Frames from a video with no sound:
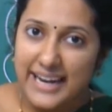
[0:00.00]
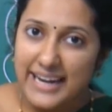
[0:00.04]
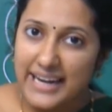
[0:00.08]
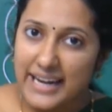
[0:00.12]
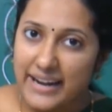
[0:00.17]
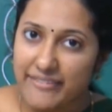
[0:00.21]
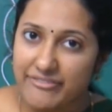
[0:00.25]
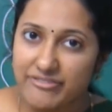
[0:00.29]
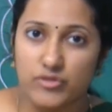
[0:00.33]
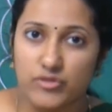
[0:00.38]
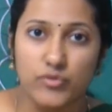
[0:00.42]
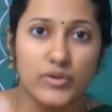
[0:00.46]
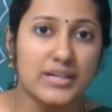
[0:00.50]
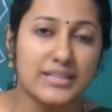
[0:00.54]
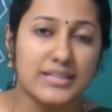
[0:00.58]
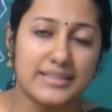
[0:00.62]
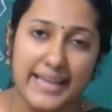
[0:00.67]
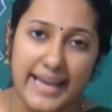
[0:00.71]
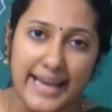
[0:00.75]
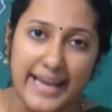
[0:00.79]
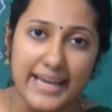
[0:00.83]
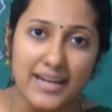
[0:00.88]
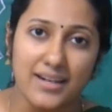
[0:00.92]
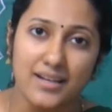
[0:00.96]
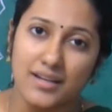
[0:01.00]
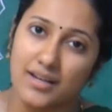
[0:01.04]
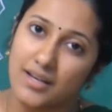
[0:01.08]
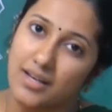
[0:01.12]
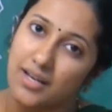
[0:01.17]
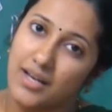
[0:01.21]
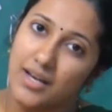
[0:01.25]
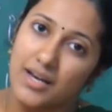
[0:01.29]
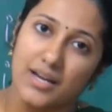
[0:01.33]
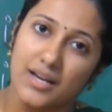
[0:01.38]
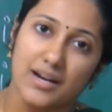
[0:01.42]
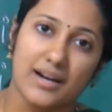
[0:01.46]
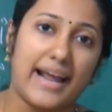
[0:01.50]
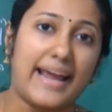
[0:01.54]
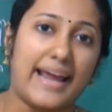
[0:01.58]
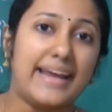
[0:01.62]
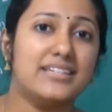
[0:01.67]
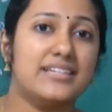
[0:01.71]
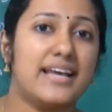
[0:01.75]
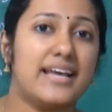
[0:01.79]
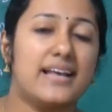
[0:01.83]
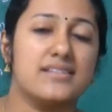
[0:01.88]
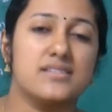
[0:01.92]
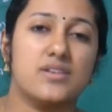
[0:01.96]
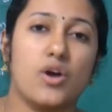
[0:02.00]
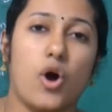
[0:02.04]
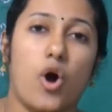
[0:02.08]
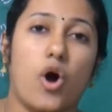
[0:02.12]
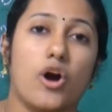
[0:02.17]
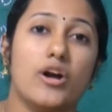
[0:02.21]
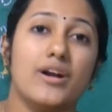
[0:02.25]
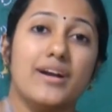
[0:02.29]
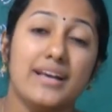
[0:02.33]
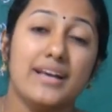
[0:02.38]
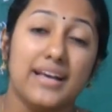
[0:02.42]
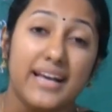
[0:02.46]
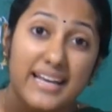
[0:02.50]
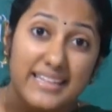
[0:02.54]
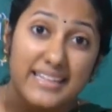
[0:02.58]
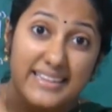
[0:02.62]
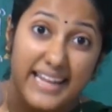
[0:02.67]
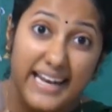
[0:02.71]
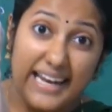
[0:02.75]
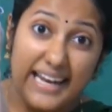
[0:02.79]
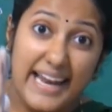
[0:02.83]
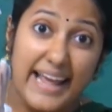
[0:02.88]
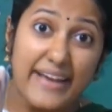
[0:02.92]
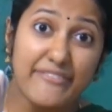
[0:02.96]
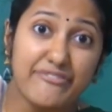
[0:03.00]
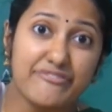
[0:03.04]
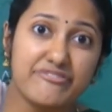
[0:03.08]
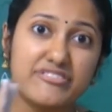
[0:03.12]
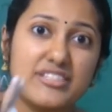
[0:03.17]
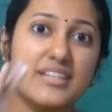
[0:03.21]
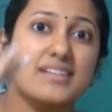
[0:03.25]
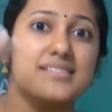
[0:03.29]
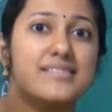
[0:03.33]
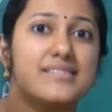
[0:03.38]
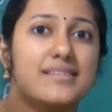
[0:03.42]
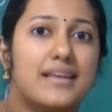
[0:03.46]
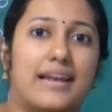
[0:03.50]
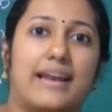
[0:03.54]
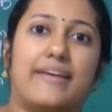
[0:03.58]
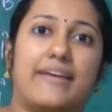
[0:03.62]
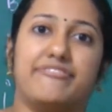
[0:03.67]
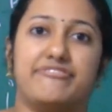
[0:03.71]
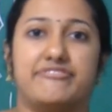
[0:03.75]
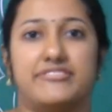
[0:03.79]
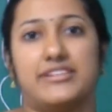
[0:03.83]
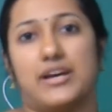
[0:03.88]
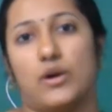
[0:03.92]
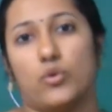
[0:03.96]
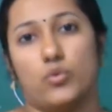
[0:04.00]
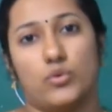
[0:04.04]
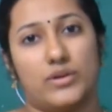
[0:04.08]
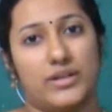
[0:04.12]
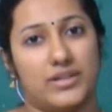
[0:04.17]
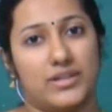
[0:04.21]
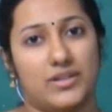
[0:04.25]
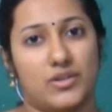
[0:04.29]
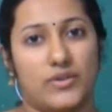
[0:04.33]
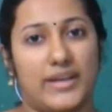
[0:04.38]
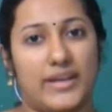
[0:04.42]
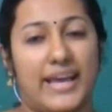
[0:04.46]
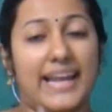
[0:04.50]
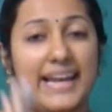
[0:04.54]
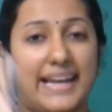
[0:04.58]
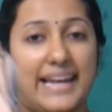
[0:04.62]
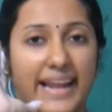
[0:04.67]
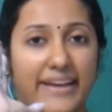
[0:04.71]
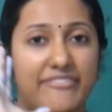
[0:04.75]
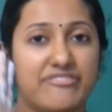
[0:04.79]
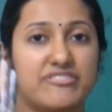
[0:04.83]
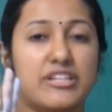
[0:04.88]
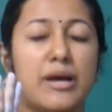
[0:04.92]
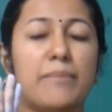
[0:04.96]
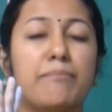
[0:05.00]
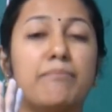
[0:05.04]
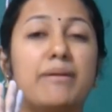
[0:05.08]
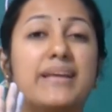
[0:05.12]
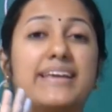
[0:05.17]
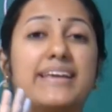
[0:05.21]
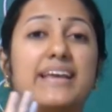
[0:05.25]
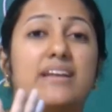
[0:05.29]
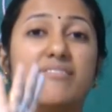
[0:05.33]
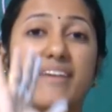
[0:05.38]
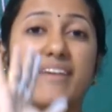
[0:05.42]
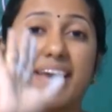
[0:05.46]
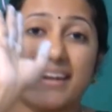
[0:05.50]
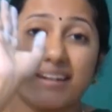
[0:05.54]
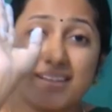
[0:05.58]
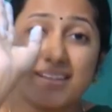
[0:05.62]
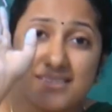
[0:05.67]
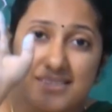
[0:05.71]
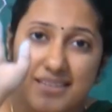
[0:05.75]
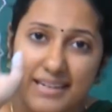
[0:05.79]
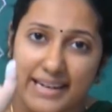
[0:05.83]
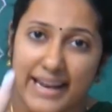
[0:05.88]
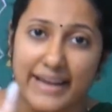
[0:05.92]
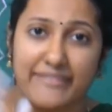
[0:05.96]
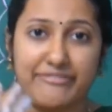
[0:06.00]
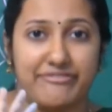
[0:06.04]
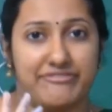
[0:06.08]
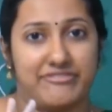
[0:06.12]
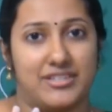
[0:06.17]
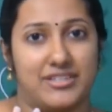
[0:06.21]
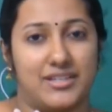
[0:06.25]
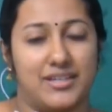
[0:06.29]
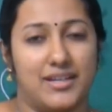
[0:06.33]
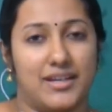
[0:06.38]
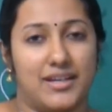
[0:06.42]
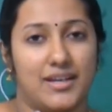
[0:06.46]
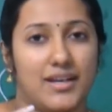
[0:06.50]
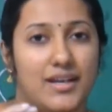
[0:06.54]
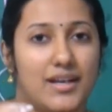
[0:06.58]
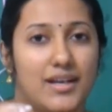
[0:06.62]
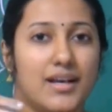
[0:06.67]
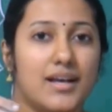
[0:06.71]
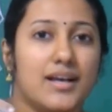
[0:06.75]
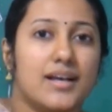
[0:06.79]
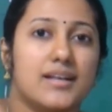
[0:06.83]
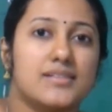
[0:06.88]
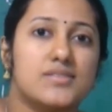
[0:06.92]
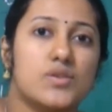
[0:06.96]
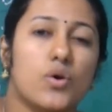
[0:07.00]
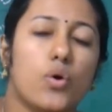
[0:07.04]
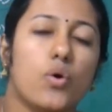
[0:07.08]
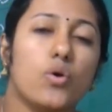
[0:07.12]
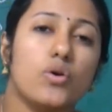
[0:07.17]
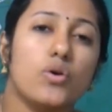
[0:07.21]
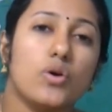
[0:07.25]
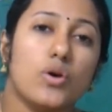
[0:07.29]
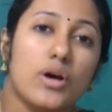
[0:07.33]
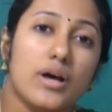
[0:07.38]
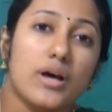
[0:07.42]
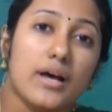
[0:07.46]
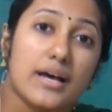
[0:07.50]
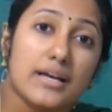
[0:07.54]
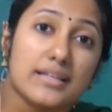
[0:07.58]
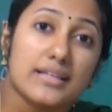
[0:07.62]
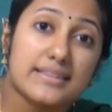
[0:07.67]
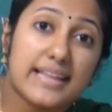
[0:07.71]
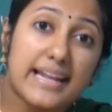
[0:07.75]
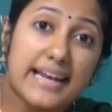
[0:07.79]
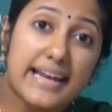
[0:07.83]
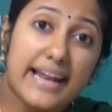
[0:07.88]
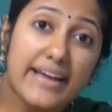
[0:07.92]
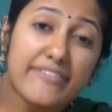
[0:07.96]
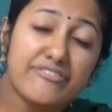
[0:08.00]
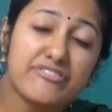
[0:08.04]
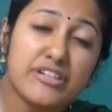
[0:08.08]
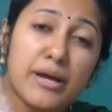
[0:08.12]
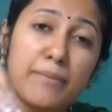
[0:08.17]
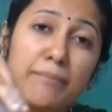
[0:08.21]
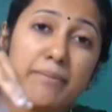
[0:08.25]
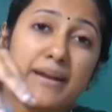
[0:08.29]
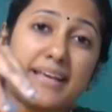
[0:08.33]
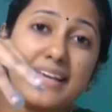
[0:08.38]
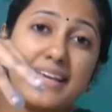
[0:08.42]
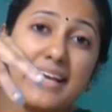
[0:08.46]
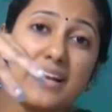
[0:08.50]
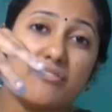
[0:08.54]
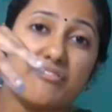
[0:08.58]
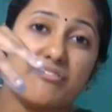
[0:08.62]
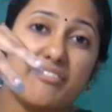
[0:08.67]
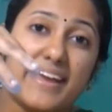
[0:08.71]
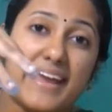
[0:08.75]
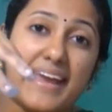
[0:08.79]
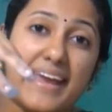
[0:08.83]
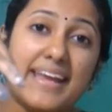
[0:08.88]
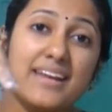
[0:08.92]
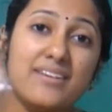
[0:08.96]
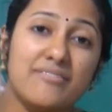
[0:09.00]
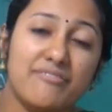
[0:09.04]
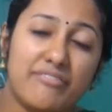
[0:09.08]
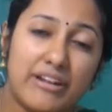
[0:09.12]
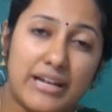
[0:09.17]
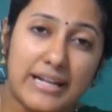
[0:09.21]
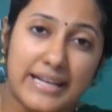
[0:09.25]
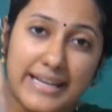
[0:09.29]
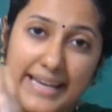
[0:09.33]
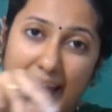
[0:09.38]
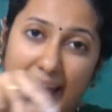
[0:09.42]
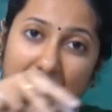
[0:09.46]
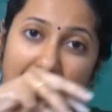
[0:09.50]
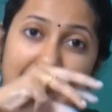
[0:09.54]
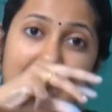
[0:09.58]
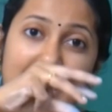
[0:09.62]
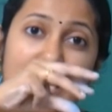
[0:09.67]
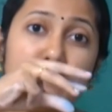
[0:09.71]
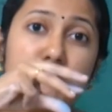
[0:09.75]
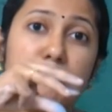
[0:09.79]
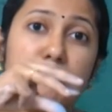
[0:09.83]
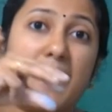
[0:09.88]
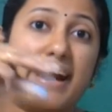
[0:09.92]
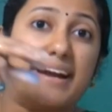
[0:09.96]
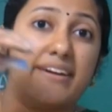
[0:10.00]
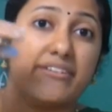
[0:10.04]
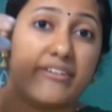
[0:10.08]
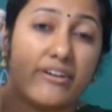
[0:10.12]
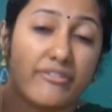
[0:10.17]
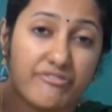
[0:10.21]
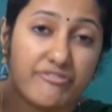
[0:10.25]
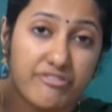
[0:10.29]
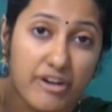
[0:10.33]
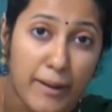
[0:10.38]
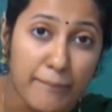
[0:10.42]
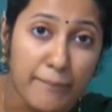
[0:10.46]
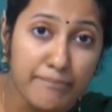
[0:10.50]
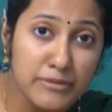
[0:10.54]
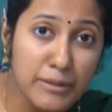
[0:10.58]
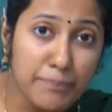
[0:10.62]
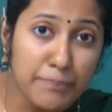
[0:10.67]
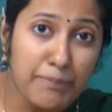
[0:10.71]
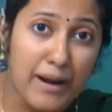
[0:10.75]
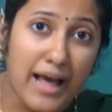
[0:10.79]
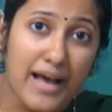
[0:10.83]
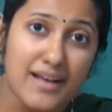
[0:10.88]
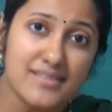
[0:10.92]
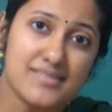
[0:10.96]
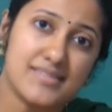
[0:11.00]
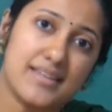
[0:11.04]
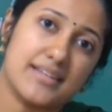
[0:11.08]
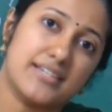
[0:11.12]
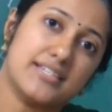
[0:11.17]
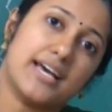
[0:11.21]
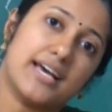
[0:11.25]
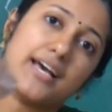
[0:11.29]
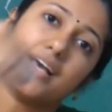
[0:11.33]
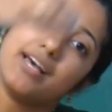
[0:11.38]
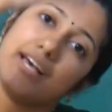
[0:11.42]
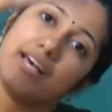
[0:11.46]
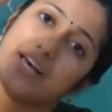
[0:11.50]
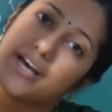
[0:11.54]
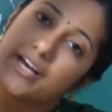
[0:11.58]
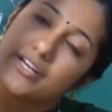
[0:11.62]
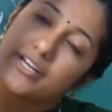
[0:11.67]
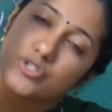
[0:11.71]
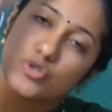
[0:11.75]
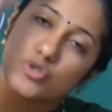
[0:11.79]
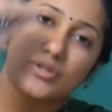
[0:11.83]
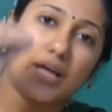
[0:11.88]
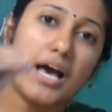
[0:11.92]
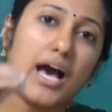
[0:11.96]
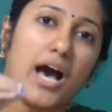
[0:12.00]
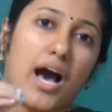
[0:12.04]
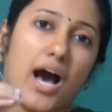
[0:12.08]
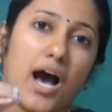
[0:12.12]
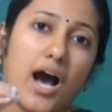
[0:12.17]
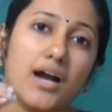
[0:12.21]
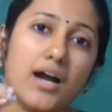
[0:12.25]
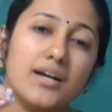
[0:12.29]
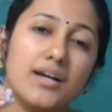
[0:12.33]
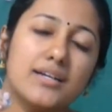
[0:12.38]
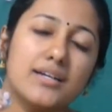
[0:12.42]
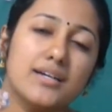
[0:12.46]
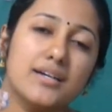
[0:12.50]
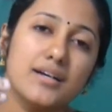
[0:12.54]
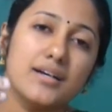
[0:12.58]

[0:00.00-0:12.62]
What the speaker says: and left were there, right has gone, the left is left out. Okay, left umbilical vein is left. So the left umbilical vein will carry blood from the placenta to the heart.